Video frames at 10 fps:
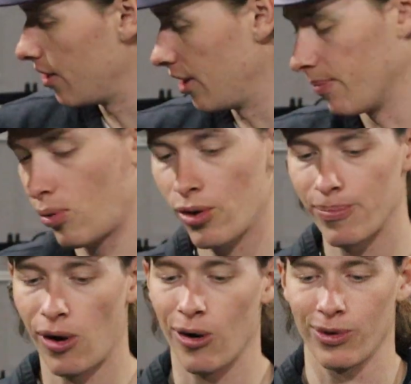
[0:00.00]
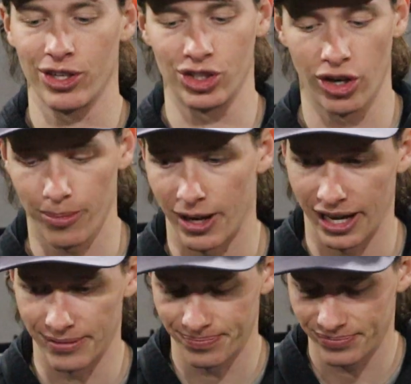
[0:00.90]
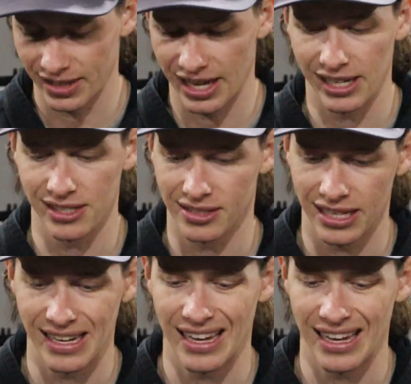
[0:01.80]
The important part with the jerk bait is,